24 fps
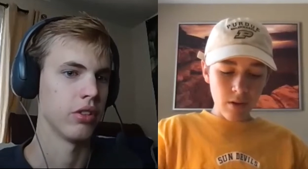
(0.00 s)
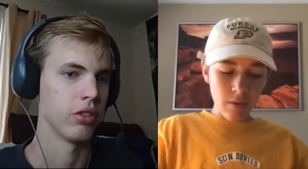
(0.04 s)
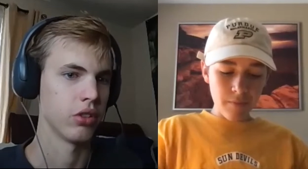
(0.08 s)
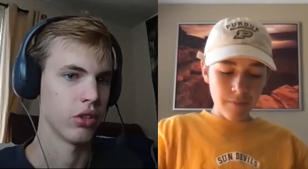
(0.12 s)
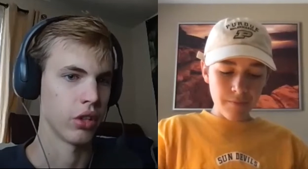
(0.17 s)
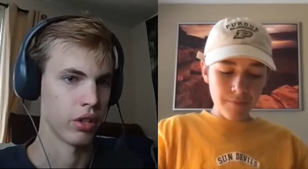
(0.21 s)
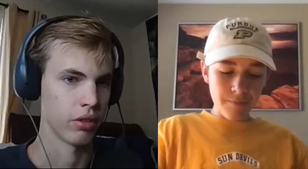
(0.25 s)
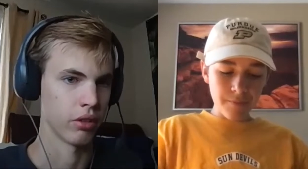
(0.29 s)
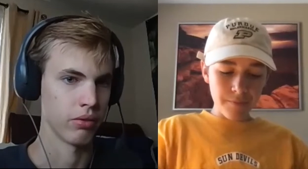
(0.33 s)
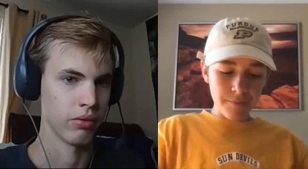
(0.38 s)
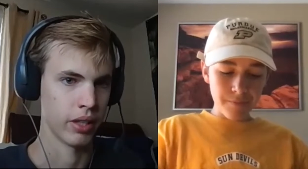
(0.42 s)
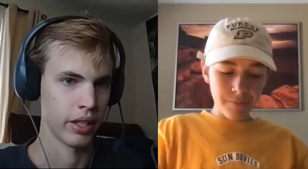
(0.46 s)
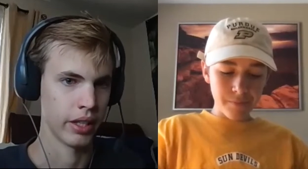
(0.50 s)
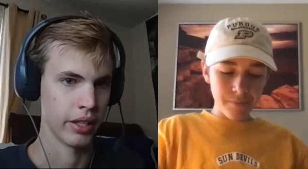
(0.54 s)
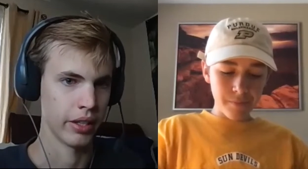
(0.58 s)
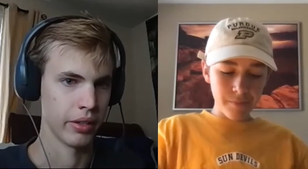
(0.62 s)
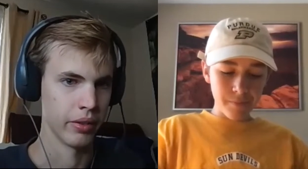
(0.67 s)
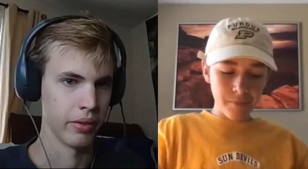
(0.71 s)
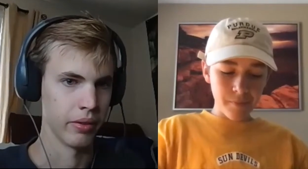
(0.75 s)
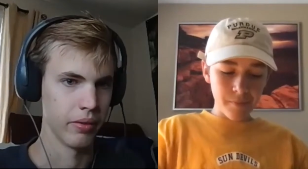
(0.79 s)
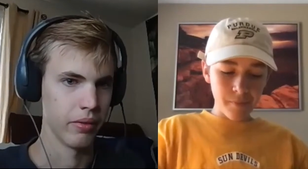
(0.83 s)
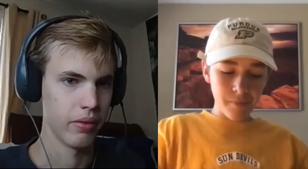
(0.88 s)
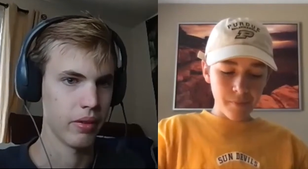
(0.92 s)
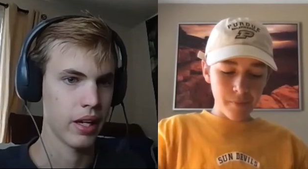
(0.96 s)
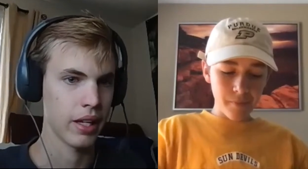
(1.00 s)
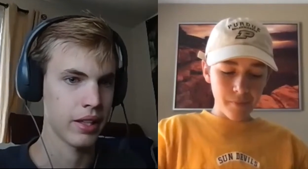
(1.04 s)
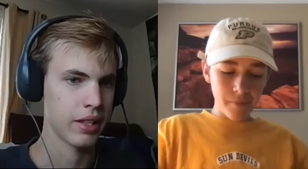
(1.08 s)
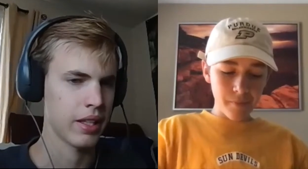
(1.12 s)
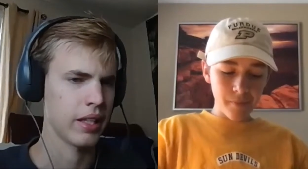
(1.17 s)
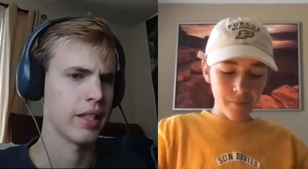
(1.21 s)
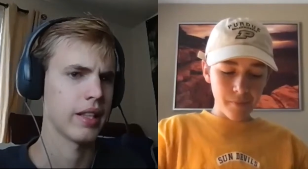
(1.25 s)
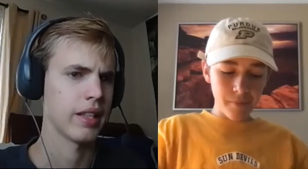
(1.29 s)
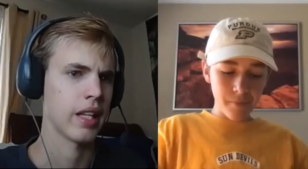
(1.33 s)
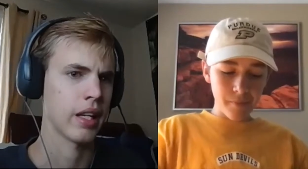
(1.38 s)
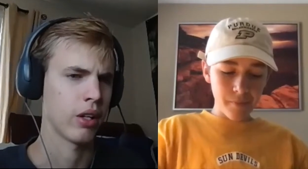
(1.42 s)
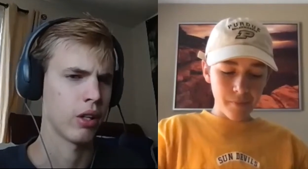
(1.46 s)
Speaker 1: Darth Vader. I
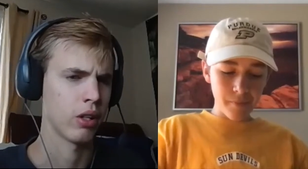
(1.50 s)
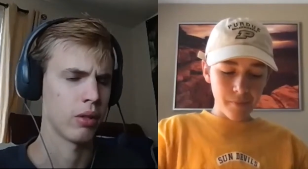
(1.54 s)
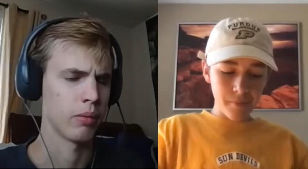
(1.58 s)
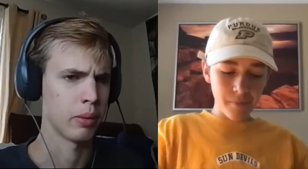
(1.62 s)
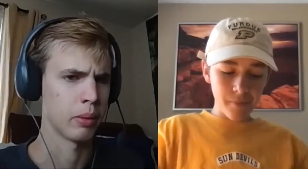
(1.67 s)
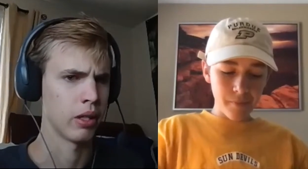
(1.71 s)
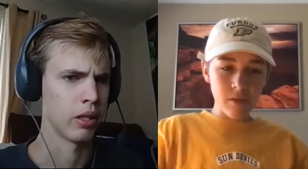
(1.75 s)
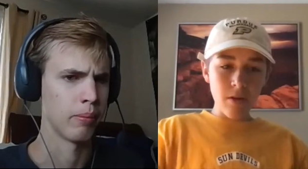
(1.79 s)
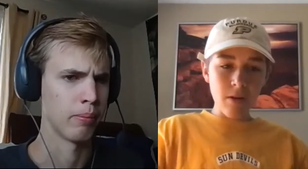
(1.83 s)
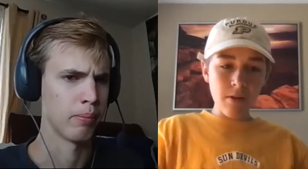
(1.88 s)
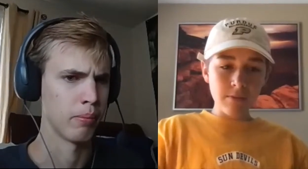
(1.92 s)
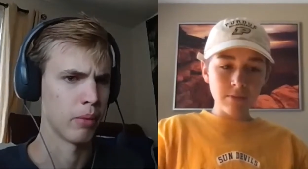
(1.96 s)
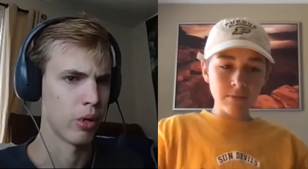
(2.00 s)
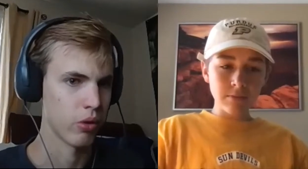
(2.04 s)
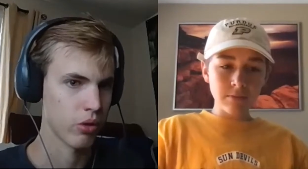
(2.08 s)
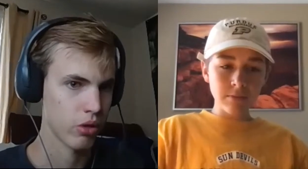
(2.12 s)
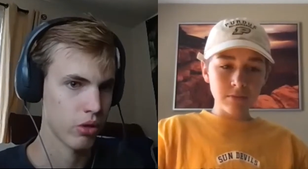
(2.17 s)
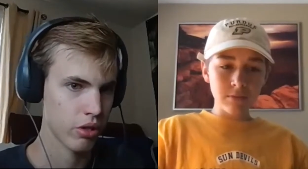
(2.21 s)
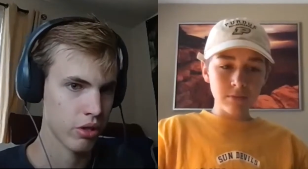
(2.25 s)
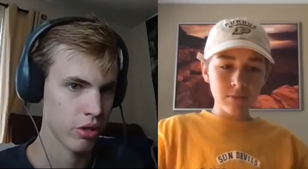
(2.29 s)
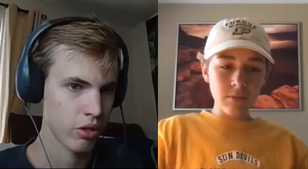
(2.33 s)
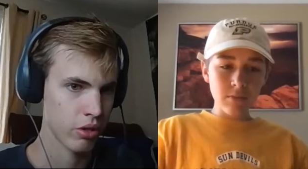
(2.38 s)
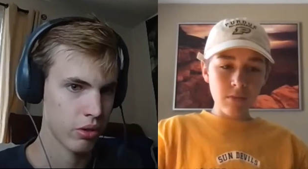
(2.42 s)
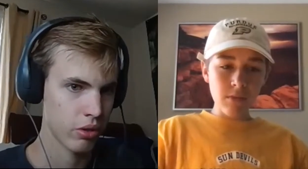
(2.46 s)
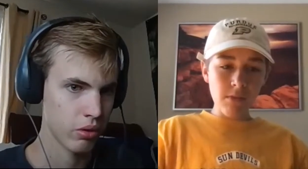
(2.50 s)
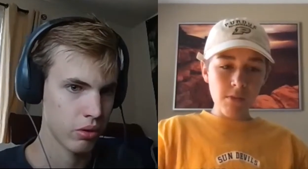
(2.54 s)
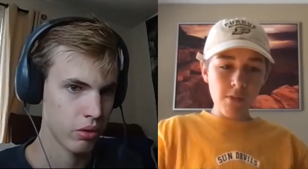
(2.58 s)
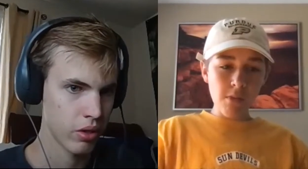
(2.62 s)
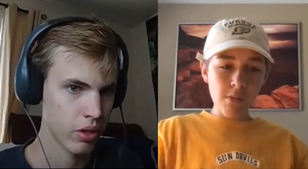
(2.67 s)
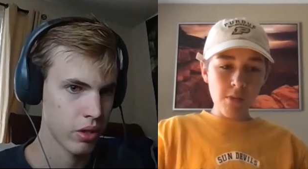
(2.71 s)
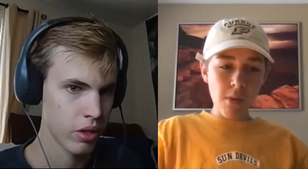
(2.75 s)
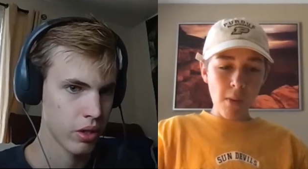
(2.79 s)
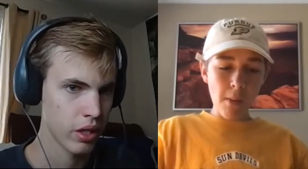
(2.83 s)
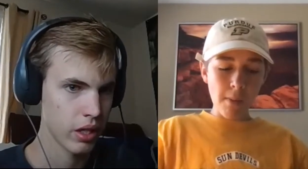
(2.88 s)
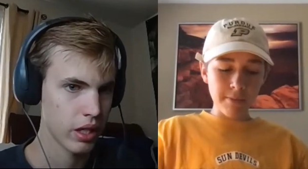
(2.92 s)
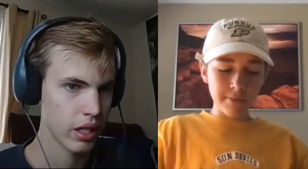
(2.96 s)
think that would have been emotional
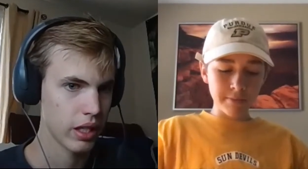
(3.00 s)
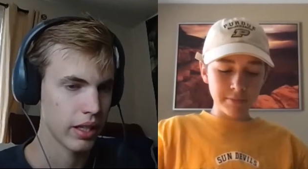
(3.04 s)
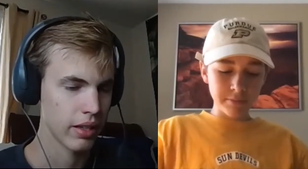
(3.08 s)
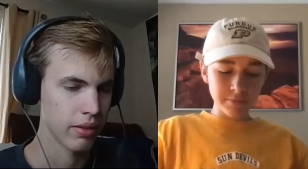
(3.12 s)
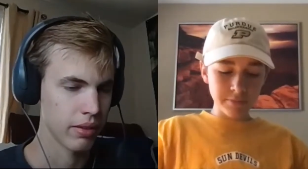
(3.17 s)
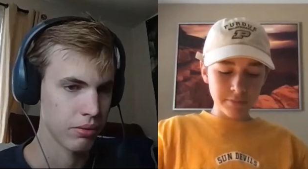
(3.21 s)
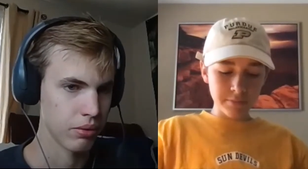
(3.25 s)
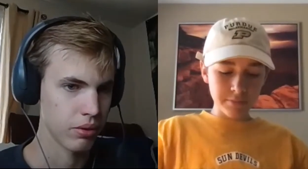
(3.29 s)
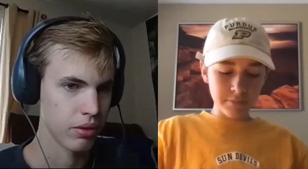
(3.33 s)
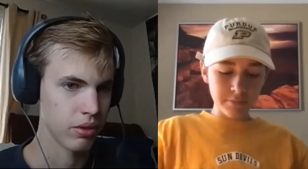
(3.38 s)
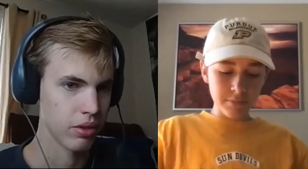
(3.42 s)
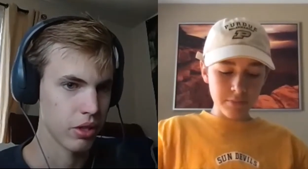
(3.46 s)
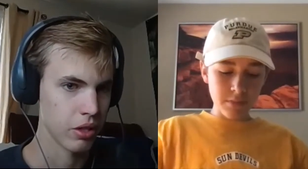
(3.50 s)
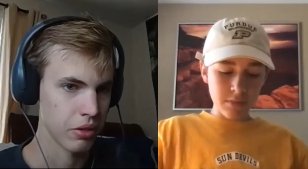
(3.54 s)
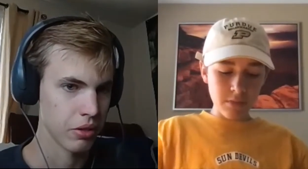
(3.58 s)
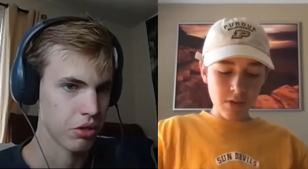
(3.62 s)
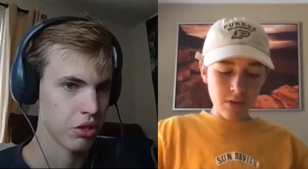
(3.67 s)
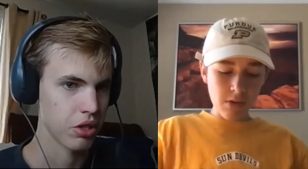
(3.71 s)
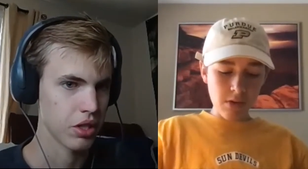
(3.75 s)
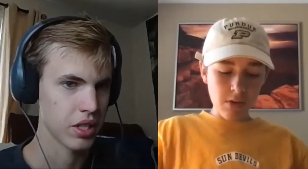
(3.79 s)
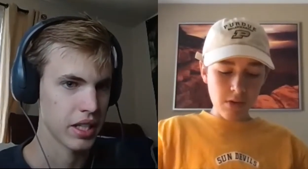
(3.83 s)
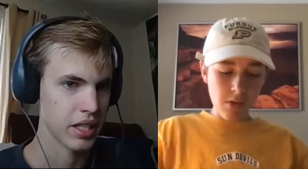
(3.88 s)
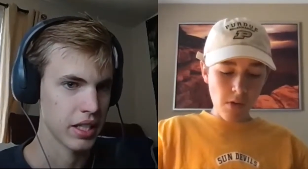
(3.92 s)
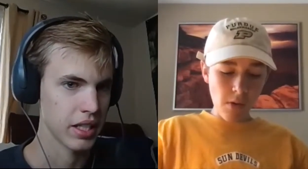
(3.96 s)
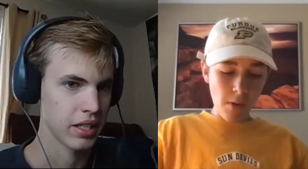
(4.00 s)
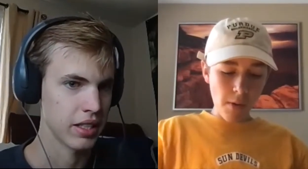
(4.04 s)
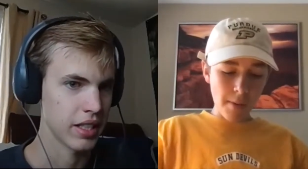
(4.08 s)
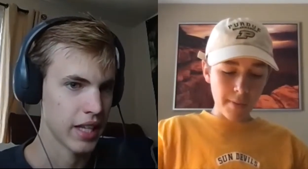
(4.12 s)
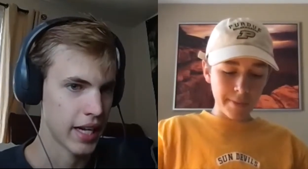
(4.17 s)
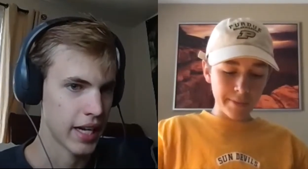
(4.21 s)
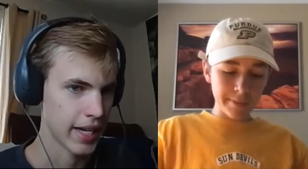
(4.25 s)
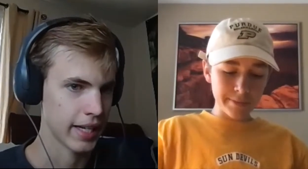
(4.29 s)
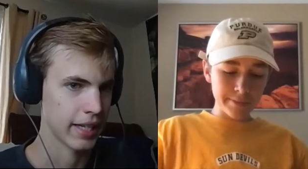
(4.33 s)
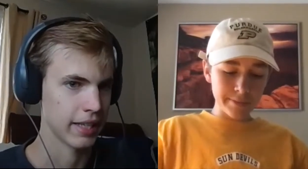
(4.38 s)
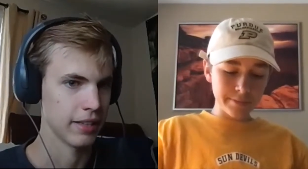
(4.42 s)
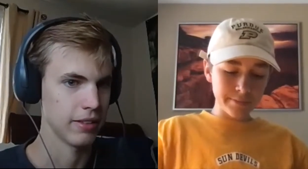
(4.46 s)
if we if she
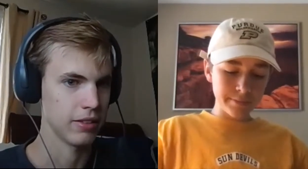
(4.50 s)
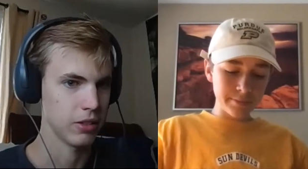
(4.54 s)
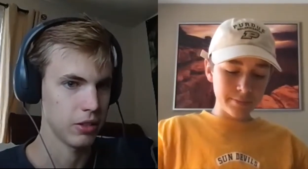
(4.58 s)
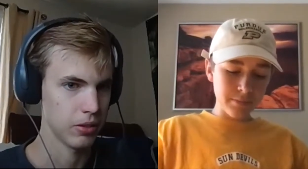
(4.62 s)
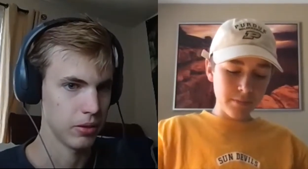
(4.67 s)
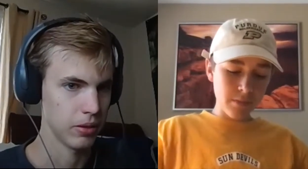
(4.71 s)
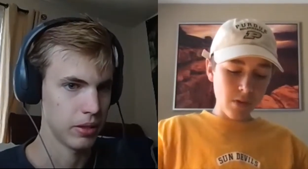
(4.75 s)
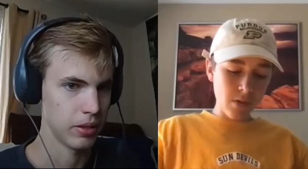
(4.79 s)
died to